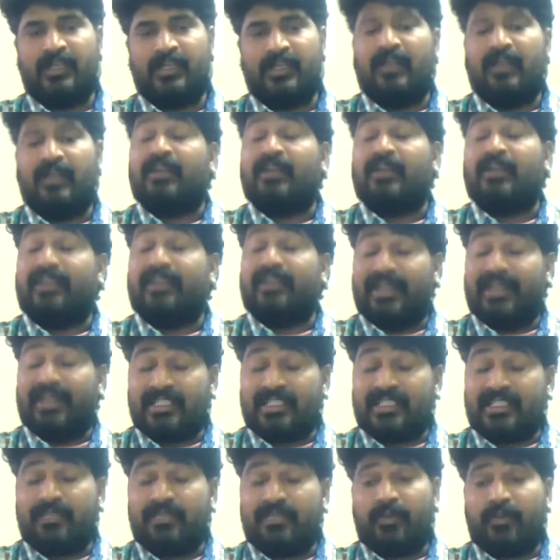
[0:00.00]
The next
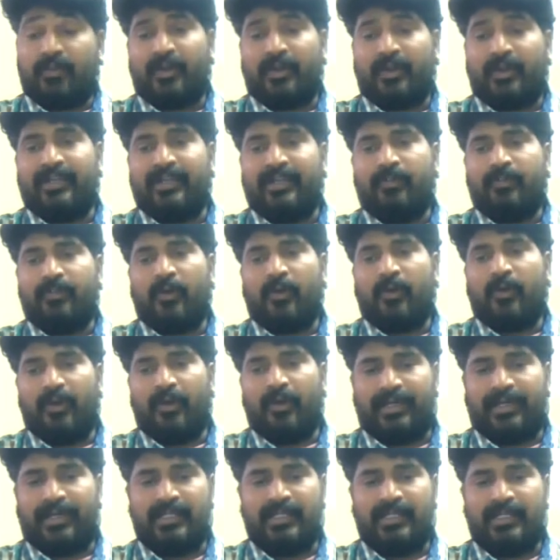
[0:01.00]
important
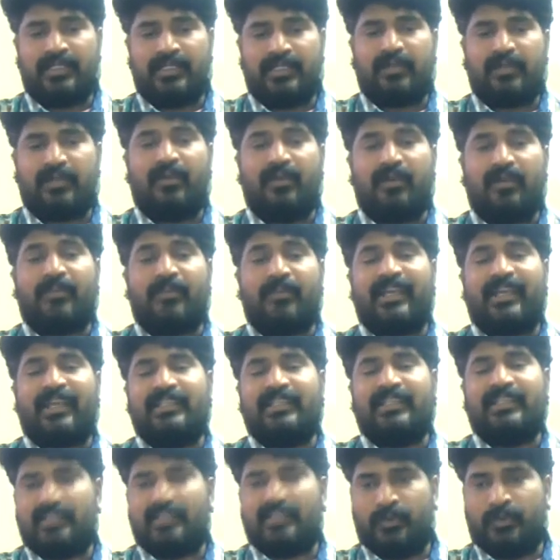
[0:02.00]
point,
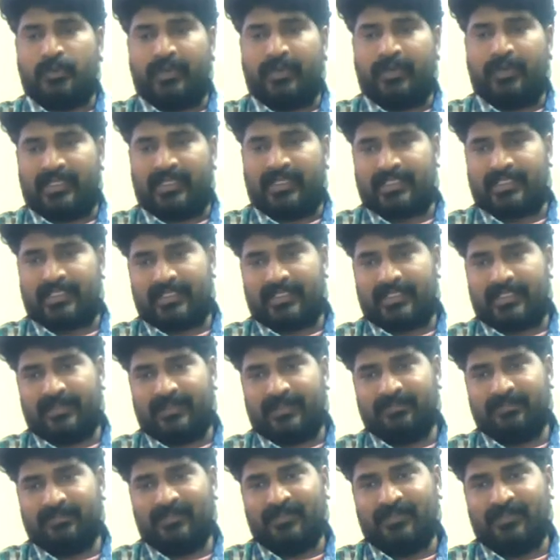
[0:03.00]
comprehensiveness.
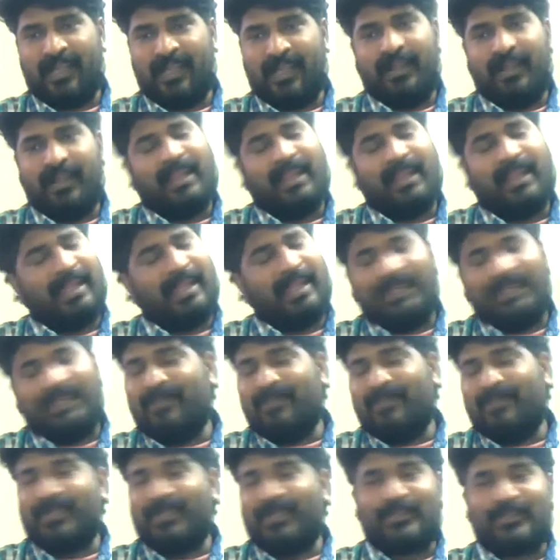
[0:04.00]
Any
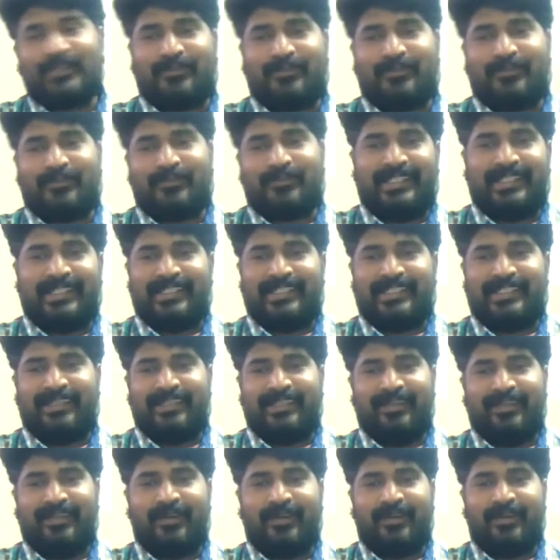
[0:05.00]
piece of writing,
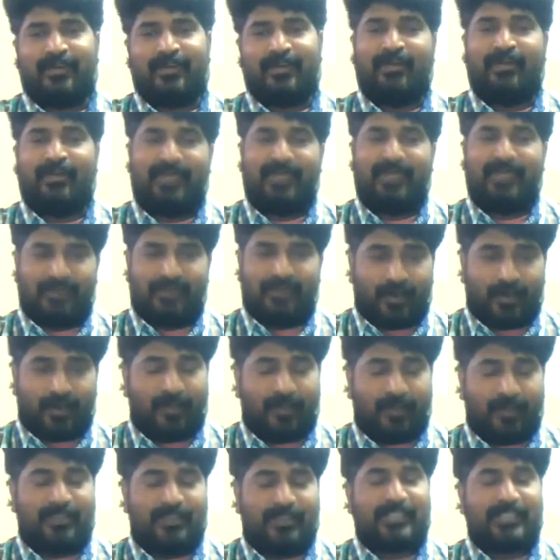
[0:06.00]
or maybe the
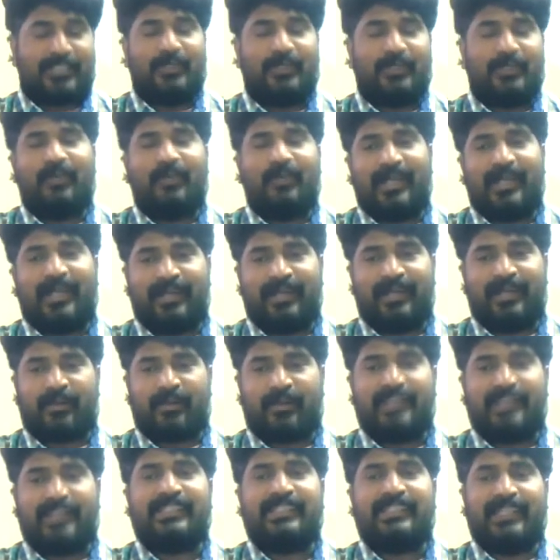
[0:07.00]
objective behind
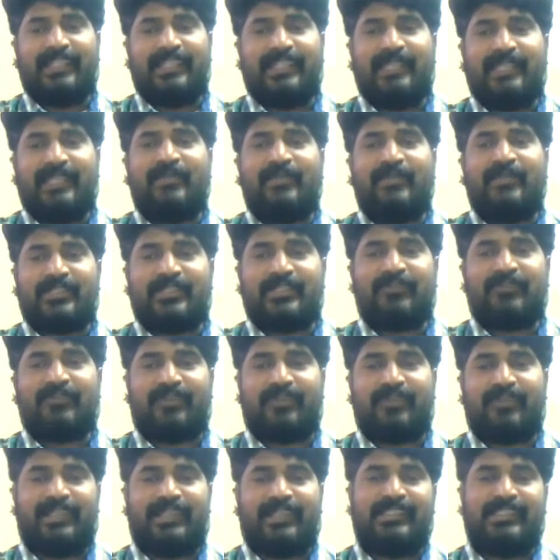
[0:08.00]
writing any piece of
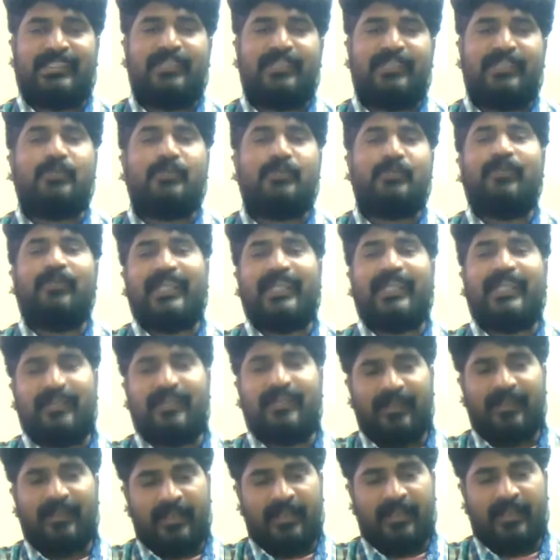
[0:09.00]
writing, to make
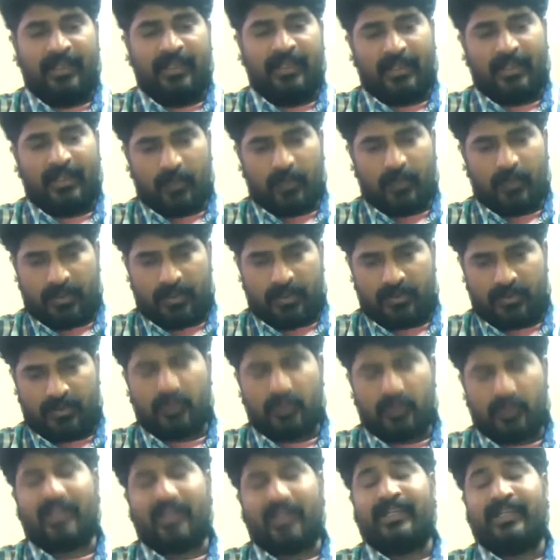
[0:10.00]
your
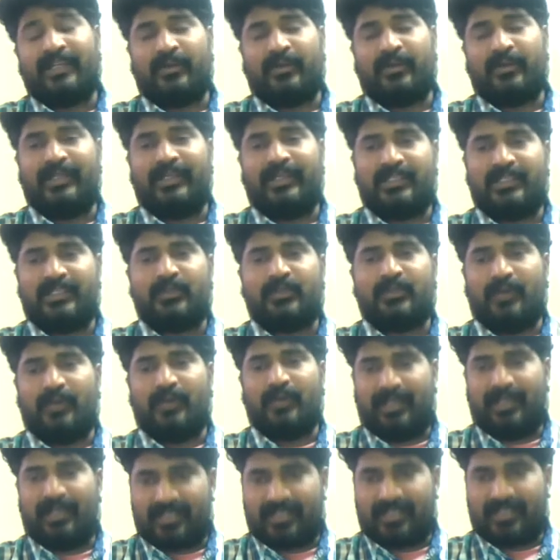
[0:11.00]
target audience to
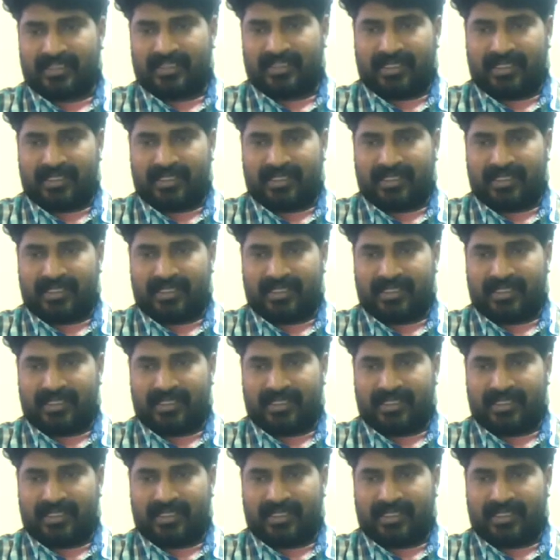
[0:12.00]
understand,